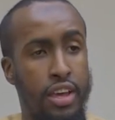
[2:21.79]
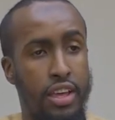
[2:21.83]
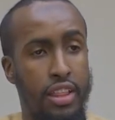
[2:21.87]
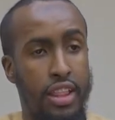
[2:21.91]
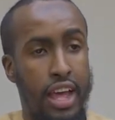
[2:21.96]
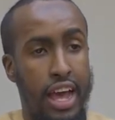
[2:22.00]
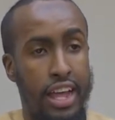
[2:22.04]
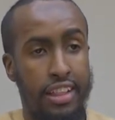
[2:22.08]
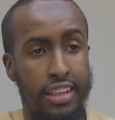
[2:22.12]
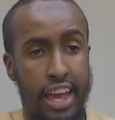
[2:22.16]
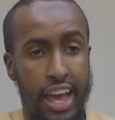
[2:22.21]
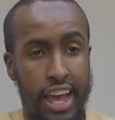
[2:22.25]

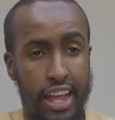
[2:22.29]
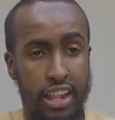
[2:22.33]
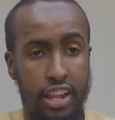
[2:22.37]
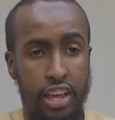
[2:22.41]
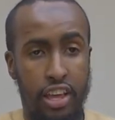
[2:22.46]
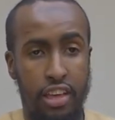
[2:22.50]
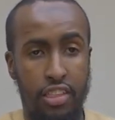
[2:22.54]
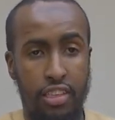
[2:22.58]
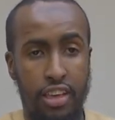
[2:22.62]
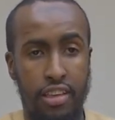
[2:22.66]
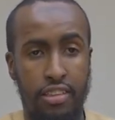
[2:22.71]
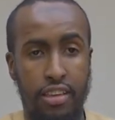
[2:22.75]
That
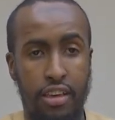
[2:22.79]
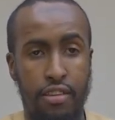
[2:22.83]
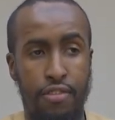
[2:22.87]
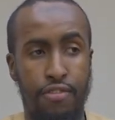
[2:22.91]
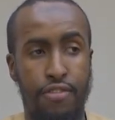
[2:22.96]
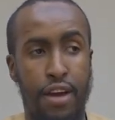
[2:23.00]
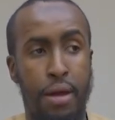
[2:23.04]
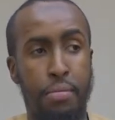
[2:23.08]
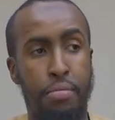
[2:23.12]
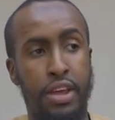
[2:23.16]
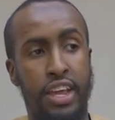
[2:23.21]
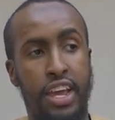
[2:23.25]
hadith is a
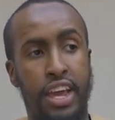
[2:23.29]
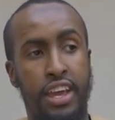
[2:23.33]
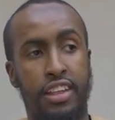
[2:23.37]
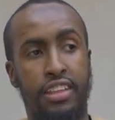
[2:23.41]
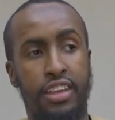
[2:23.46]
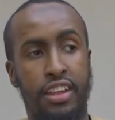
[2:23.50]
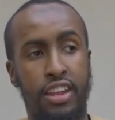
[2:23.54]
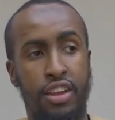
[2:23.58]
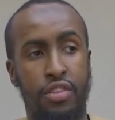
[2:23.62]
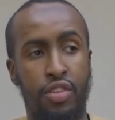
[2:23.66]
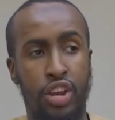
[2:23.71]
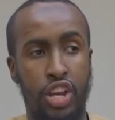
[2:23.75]

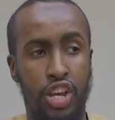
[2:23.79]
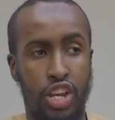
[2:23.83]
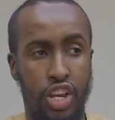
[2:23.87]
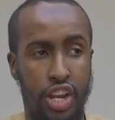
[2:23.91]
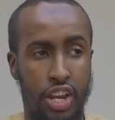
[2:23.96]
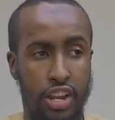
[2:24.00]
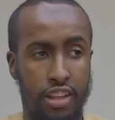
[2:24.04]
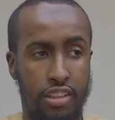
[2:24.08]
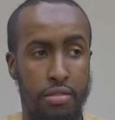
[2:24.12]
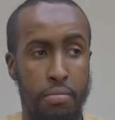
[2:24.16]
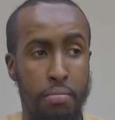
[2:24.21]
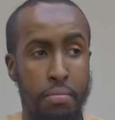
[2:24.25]
fabricated
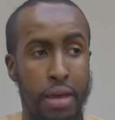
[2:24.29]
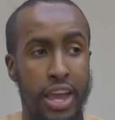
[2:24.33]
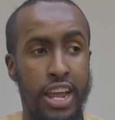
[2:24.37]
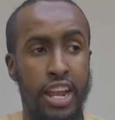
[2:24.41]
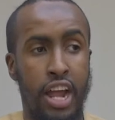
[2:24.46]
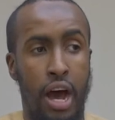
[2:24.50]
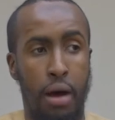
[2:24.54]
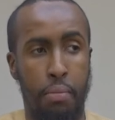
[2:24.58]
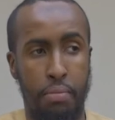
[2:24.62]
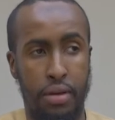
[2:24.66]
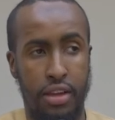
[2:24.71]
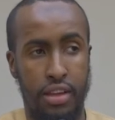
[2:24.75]
narration. It's made
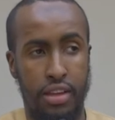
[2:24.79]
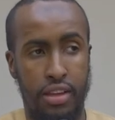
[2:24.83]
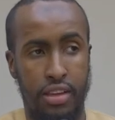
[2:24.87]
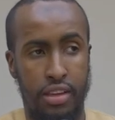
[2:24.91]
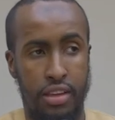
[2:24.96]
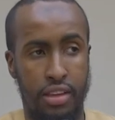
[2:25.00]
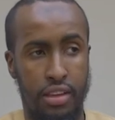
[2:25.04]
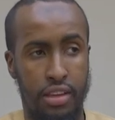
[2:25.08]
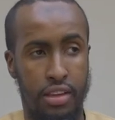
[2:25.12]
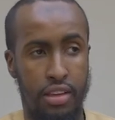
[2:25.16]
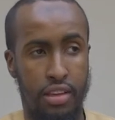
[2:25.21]
up.